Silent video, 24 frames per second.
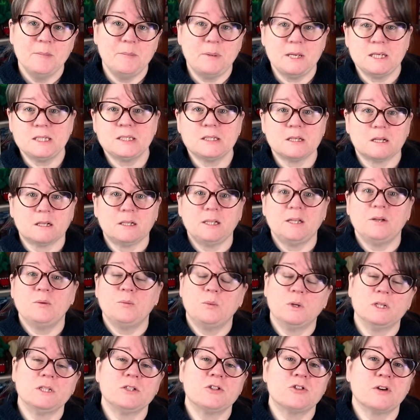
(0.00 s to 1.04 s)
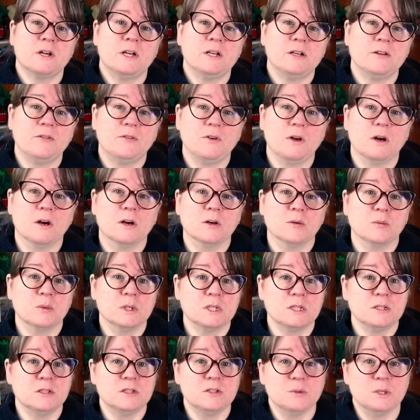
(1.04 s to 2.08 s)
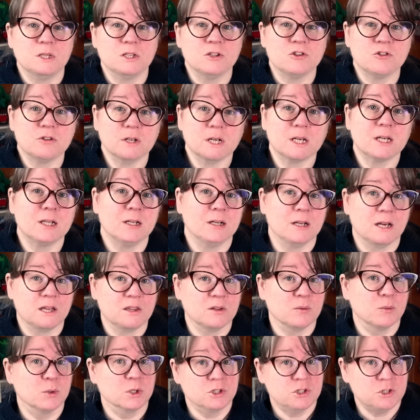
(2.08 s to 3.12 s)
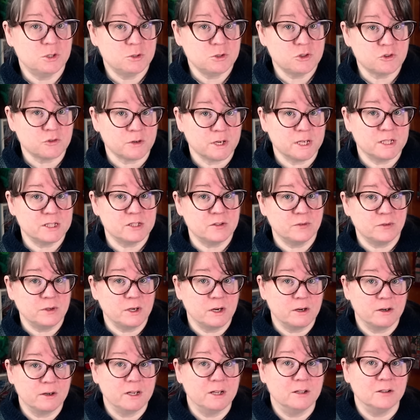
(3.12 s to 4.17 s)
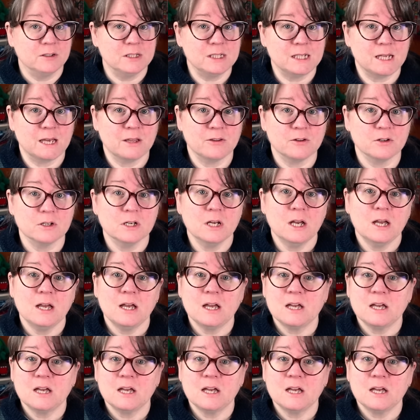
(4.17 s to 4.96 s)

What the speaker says: Basically, one strand of yarn wasn't doing the trick and neither were two strands of yarn held together,